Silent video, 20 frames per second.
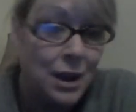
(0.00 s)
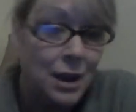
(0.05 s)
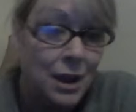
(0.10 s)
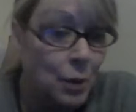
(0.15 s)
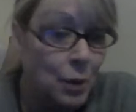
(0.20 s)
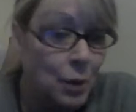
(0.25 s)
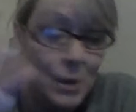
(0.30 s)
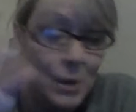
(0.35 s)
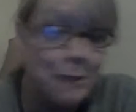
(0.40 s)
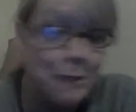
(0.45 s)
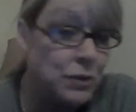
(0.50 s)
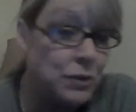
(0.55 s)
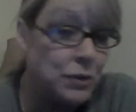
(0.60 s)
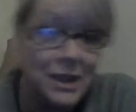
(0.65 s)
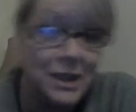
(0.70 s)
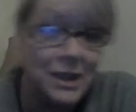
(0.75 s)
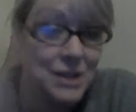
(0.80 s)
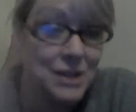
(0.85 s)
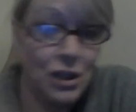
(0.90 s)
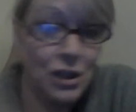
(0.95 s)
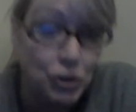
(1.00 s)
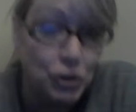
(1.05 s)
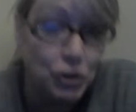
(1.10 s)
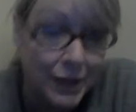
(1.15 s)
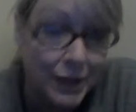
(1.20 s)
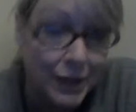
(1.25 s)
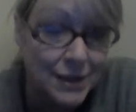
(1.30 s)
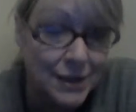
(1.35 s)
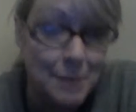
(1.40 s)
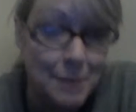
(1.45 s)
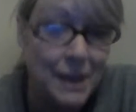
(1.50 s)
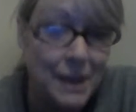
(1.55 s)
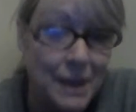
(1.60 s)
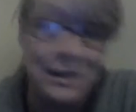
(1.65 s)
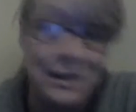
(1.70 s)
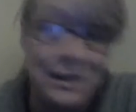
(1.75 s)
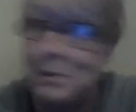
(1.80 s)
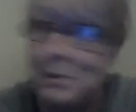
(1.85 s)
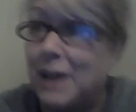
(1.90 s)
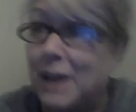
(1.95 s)
one of them things in a drink to make
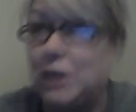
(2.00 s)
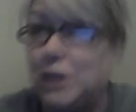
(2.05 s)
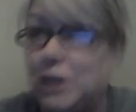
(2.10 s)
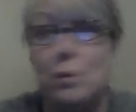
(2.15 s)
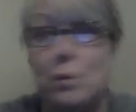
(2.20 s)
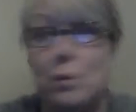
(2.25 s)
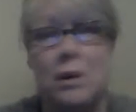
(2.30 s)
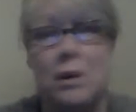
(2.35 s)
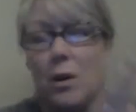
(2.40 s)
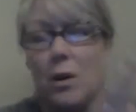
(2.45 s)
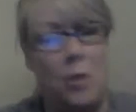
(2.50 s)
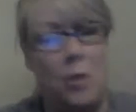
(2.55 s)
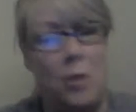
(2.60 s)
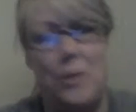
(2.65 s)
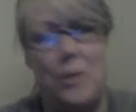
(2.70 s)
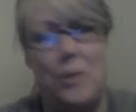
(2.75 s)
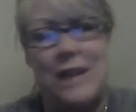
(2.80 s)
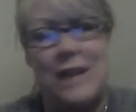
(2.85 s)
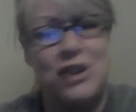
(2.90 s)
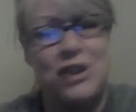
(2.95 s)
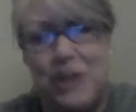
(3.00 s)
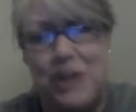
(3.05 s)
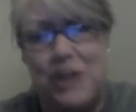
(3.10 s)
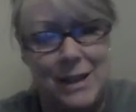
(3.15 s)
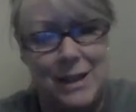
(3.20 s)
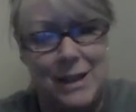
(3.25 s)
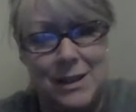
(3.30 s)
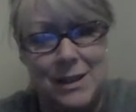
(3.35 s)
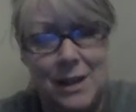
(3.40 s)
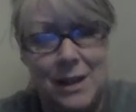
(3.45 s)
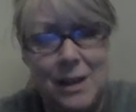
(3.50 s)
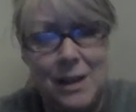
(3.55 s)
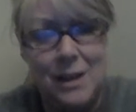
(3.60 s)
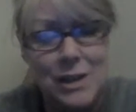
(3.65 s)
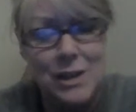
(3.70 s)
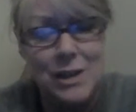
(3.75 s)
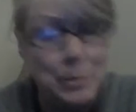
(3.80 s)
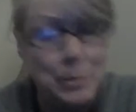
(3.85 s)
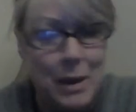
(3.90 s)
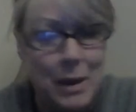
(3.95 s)
them like you, or all that shit,
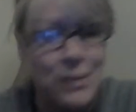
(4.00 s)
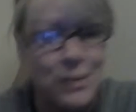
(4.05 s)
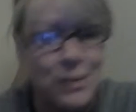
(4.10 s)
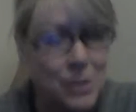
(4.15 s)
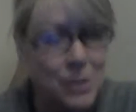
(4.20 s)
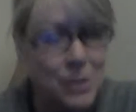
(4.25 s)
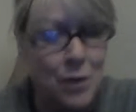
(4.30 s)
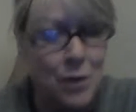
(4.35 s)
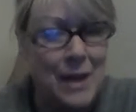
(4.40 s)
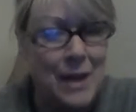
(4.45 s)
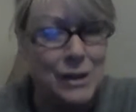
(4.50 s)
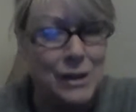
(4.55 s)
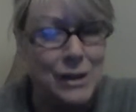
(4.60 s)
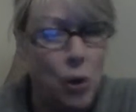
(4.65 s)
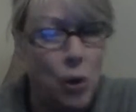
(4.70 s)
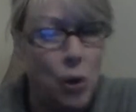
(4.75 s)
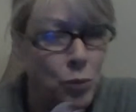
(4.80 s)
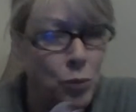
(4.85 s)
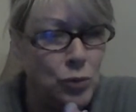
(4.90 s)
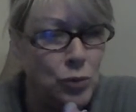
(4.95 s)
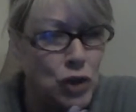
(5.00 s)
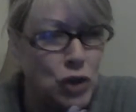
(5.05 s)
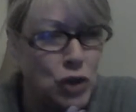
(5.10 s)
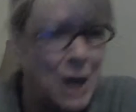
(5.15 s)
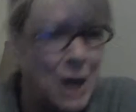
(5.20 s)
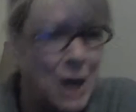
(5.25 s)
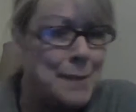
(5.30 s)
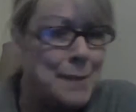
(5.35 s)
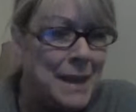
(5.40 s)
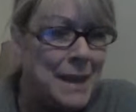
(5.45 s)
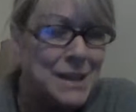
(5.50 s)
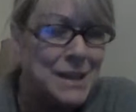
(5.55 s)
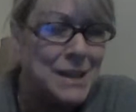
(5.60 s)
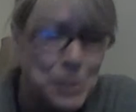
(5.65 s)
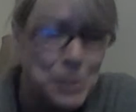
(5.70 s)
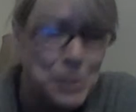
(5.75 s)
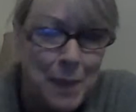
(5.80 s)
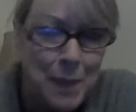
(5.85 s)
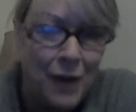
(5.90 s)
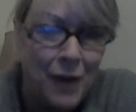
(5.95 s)
spells and all that. Don't try to make a
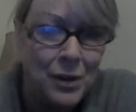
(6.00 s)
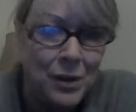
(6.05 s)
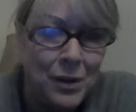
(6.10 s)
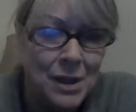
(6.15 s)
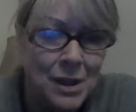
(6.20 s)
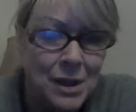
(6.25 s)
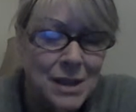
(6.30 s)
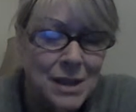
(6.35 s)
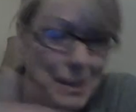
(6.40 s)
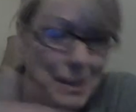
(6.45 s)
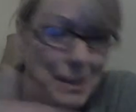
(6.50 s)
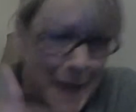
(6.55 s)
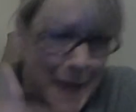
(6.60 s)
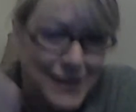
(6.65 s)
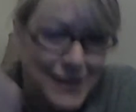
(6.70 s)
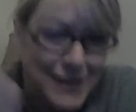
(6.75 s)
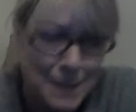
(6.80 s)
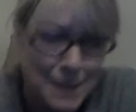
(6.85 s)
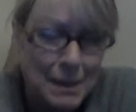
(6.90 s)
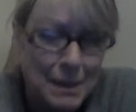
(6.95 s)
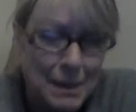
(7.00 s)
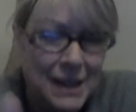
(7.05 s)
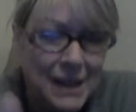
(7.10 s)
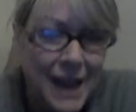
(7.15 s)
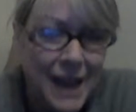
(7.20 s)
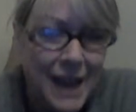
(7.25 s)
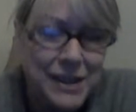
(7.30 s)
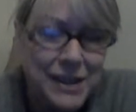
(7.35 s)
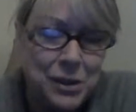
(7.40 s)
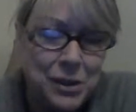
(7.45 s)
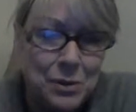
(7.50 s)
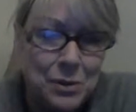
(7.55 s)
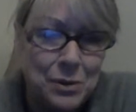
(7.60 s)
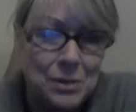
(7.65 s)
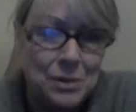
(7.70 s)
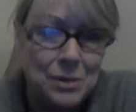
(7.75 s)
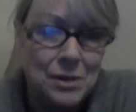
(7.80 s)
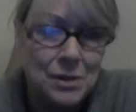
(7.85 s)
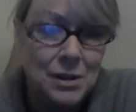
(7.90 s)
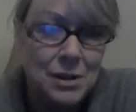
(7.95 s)
spell to make somebody like you.
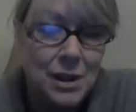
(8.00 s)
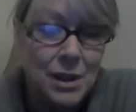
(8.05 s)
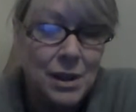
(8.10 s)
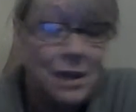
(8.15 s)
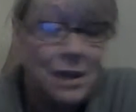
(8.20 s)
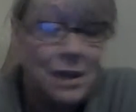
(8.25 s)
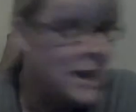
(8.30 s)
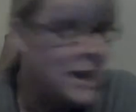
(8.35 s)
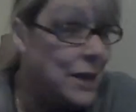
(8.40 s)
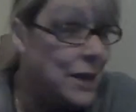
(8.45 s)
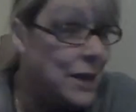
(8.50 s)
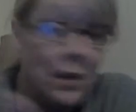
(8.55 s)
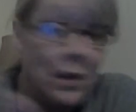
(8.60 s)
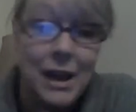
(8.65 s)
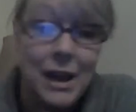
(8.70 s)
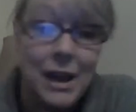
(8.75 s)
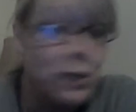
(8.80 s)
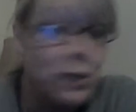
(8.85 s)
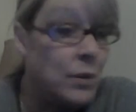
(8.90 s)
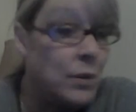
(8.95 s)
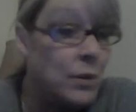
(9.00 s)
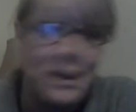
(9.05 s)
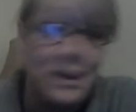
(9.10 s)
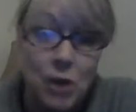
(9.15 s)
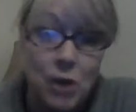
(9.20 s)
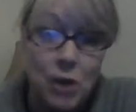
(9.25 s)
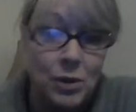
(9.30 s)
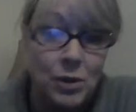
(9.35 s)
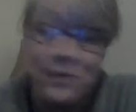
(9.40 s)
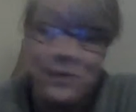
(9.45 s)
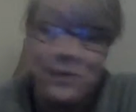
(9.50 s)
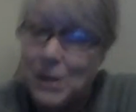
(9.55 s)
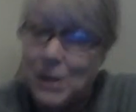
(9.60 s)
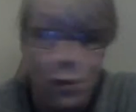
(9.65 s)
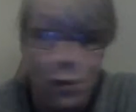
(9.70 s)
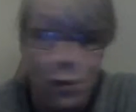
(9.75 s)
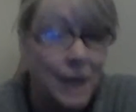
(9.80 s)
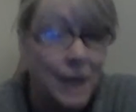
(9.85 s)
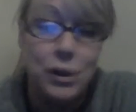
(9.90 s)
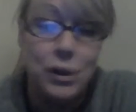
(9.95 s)
They either like you or they don't. If they
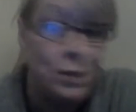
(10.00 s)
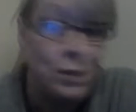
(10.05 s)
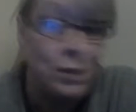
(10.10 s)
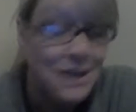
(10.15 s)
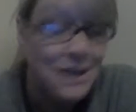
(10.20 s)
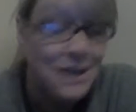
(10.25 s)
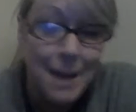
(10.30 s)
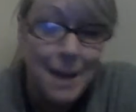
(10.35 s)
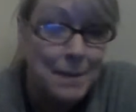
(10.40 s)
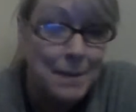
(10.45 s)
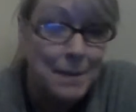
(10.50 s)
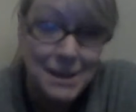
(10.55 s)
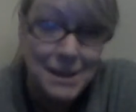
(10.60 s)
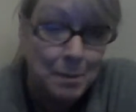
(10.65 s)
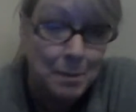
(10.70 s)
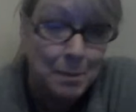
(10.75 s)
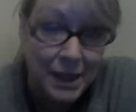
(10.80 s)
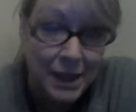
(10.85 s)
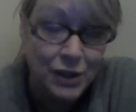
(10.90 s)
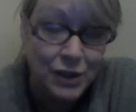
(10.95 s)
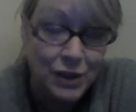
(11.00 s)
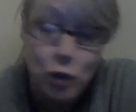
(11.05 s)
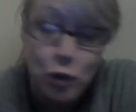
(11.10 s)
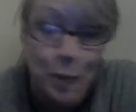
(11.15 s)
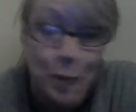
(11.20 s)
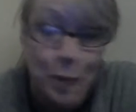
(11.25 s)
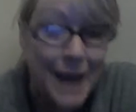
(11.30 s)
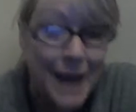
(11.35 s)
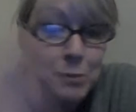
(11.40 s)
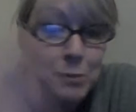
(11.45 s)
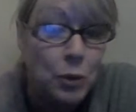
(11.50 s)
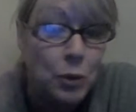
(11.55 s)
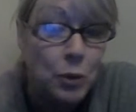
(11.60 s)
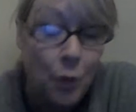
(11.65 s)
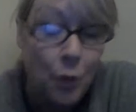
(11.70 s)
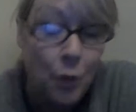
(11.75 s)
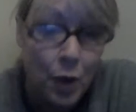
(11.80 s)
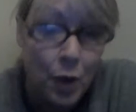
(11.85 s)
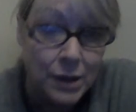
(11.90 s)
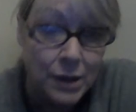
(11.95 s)
don't like you, it's not meant to be. Too bad, move
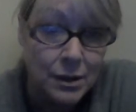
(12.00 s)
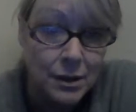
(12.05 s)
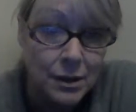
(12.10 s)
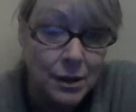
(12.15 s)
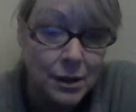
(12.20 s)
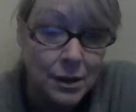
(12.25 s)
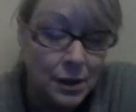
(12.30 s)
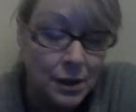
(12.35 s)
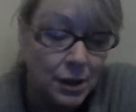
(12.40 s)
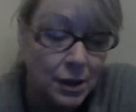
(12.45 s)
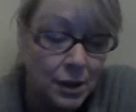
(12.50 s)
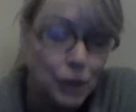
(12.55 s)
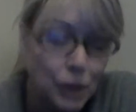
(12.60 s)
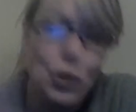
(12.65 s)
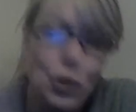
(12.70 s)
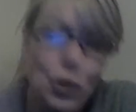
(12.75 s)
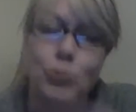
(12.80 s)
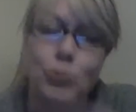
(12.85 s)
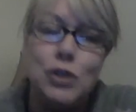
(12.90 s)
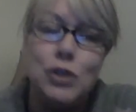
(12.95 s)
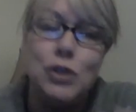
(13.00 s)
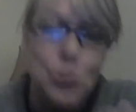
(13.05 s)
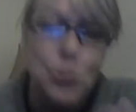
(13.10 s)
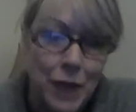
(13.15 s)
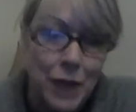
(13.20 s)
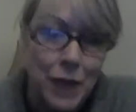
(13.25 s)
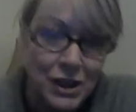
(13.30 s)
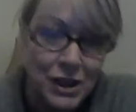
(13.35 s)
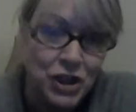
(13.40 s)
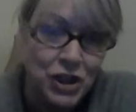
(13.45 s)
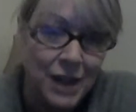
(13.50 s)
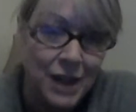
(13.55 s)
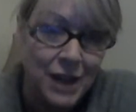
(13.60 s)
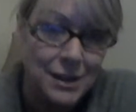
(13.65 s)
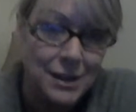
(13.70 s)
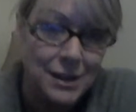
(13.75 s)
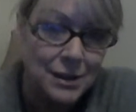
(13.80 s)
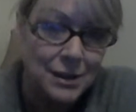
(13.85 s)
on. Don't do that shit.